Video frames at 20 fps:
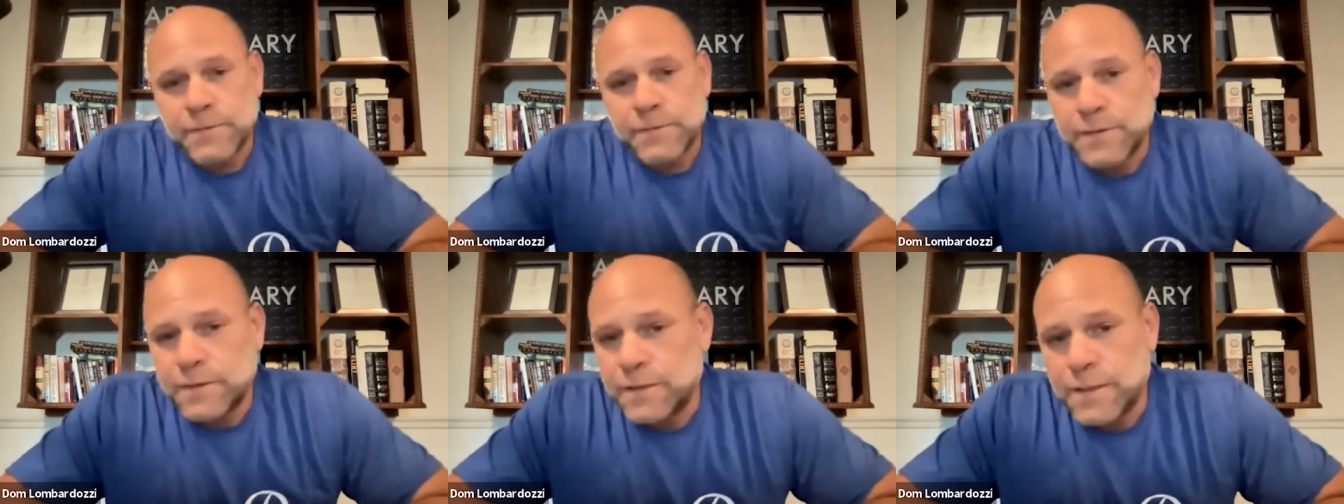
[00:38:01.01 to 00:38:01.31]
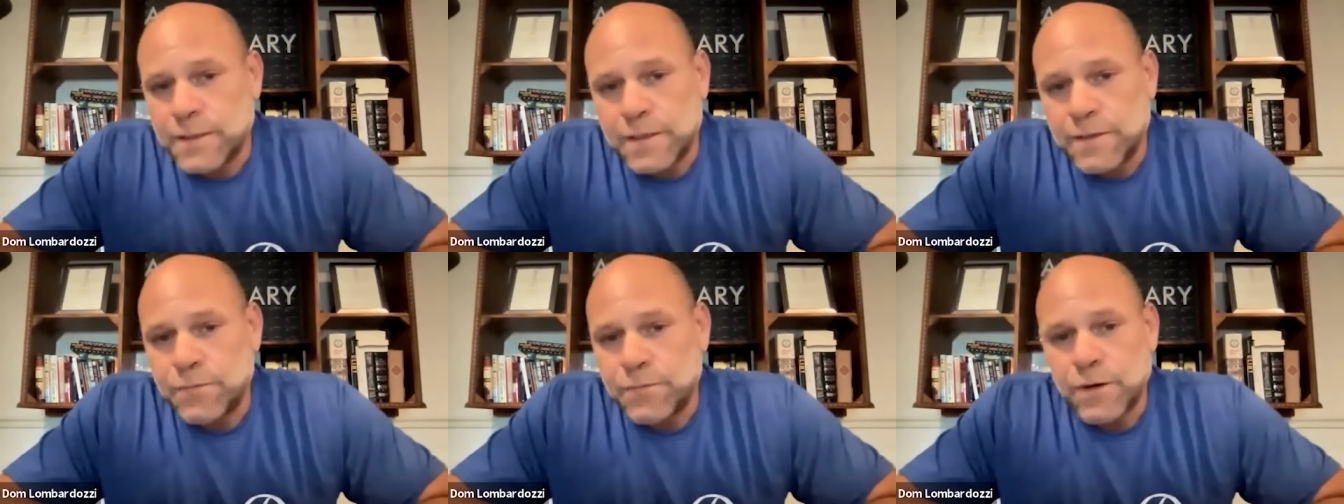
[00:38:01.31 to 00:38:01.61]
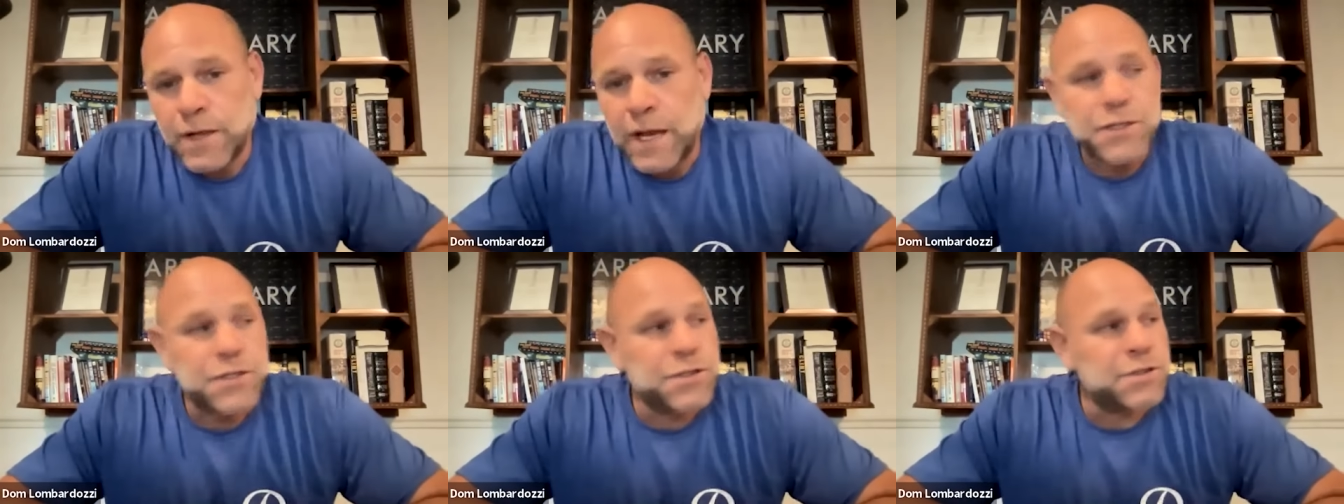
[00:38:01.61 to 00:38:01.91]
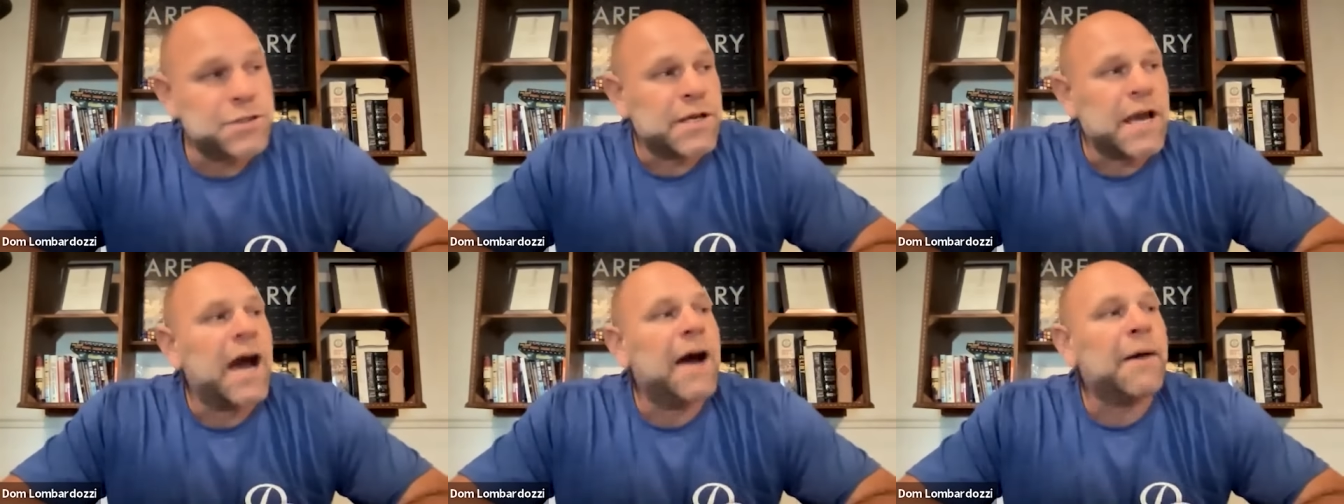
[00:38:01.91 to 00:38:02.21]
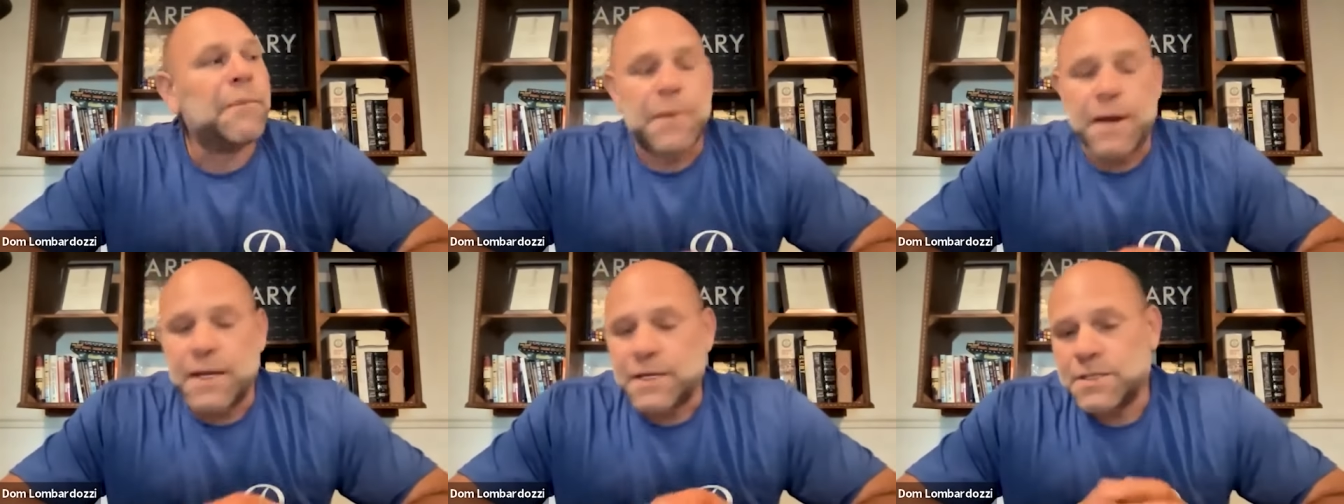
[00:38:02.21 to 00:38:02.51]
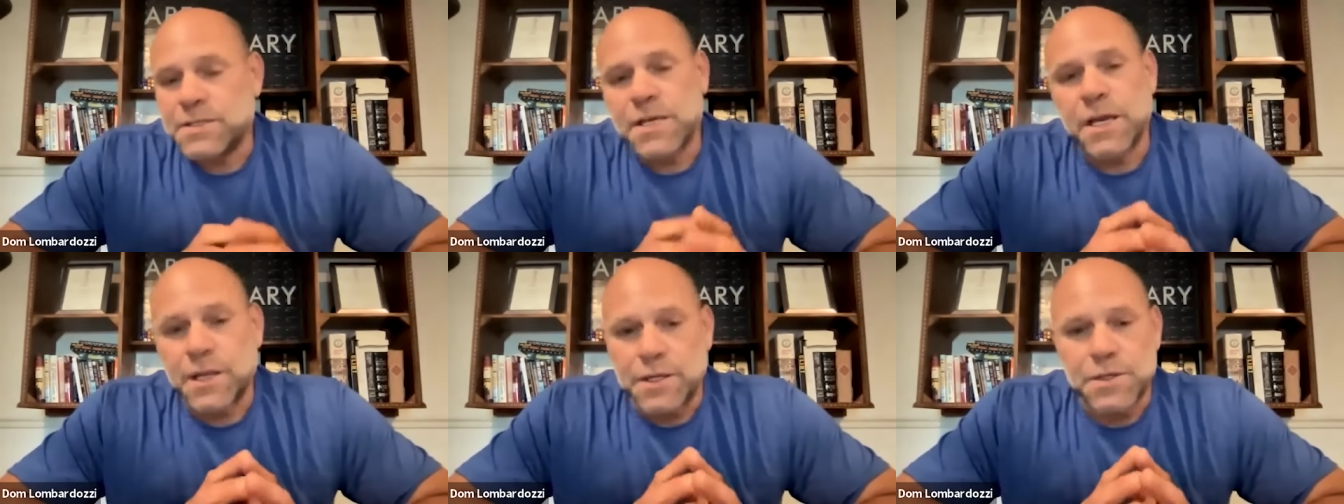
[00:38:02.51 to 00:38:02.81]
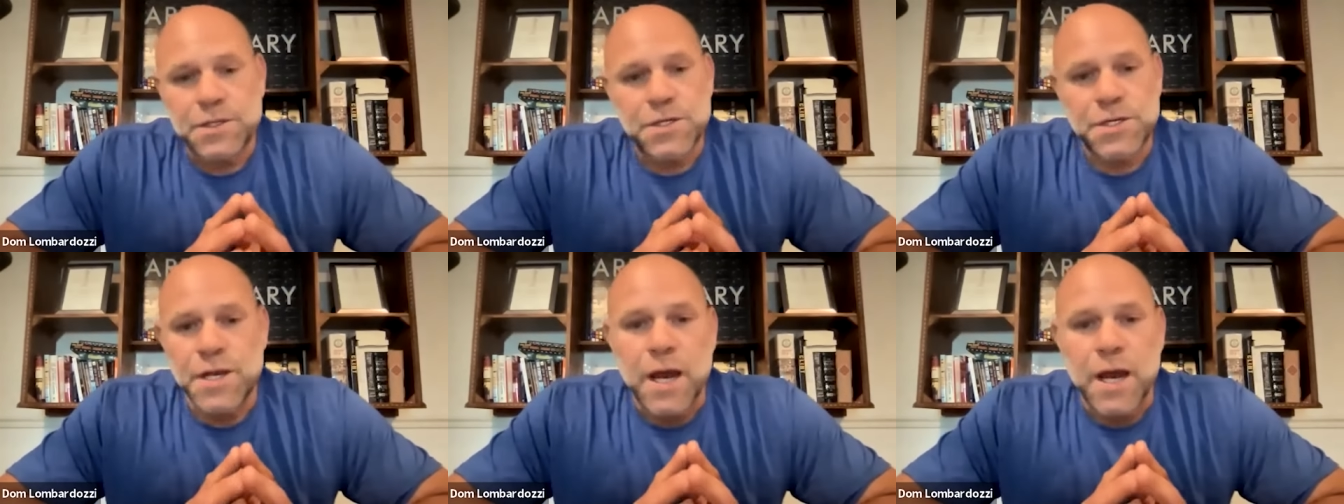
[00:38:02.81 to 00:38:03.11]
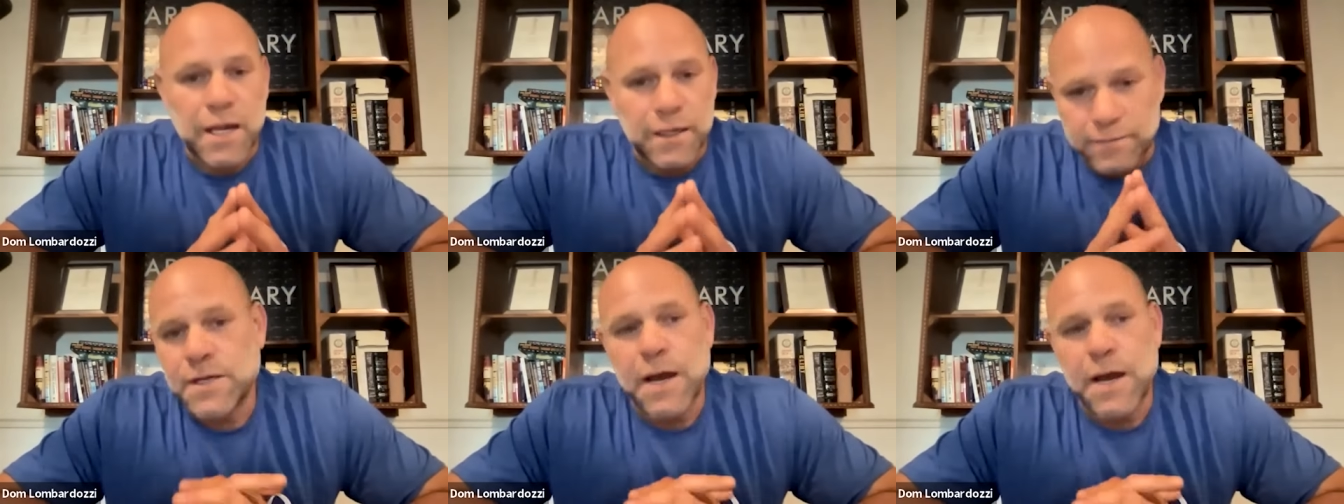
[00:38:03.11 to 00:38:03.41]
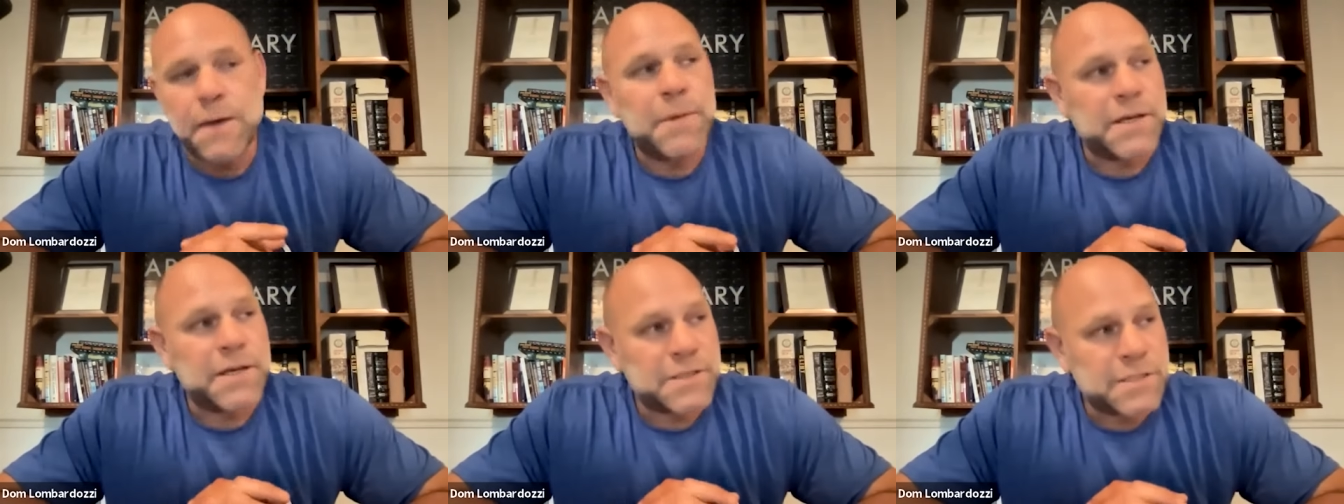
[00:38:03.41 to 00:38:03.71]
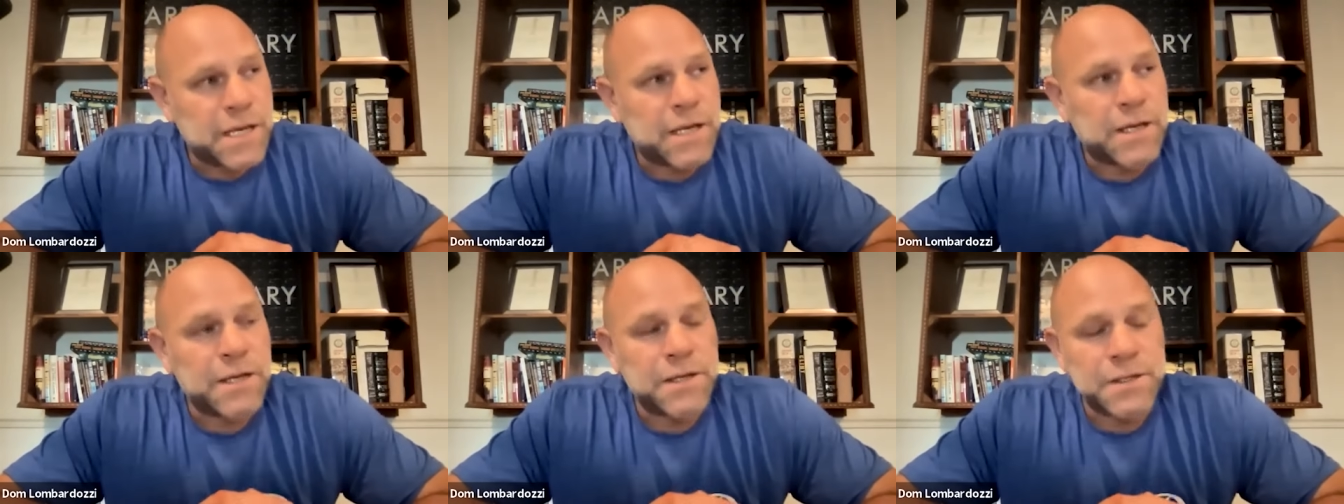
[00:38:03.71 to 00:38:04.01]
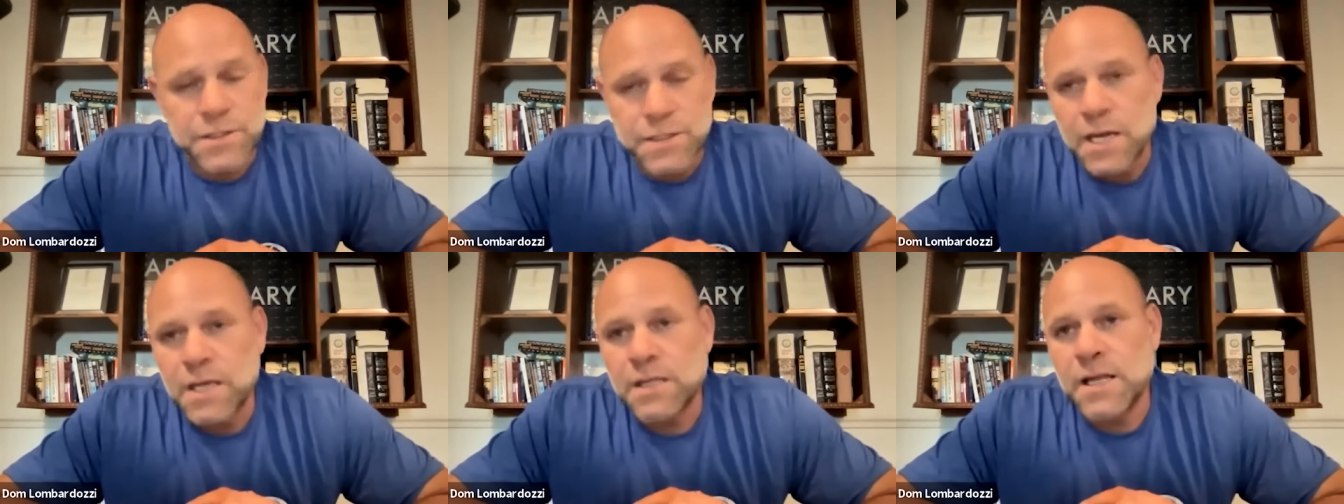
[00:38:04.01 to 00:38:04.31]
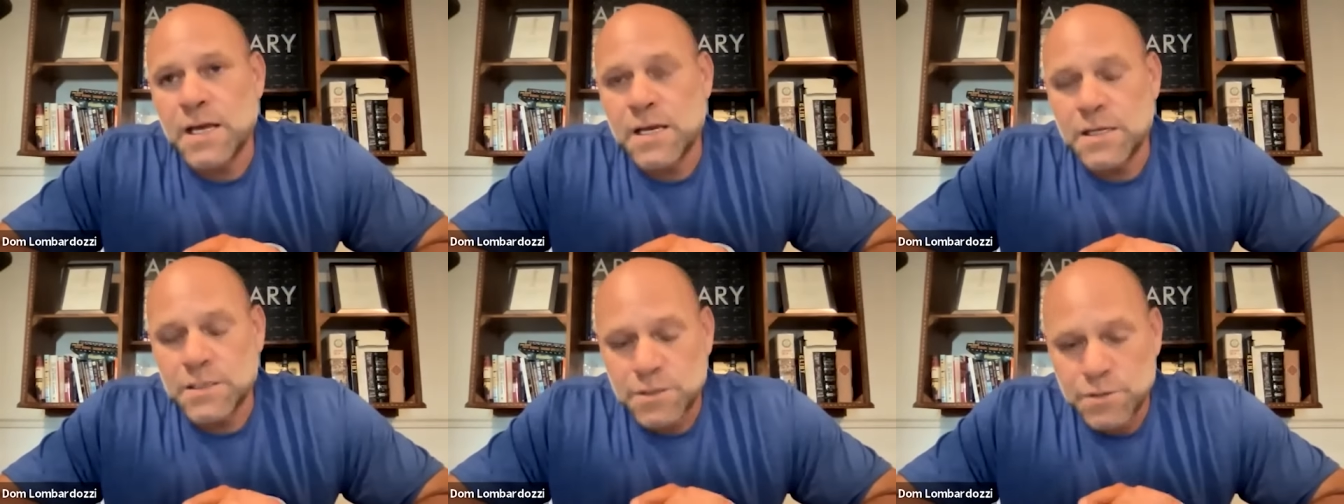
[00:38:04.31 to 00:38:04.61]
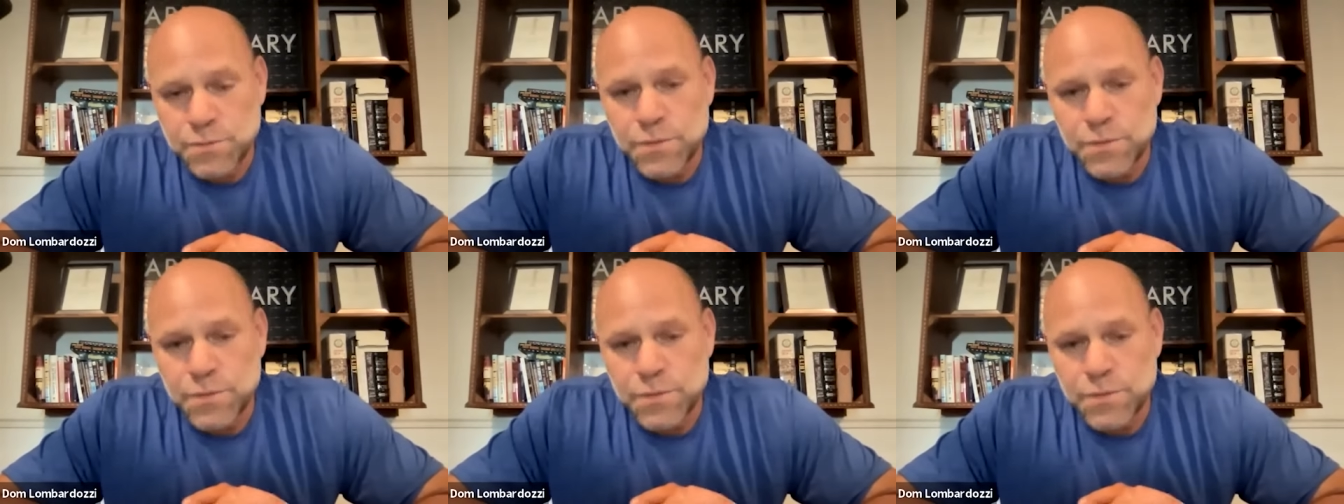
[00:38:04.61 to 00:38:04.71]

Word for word: It, it, I just got my second shot. Got my second shot last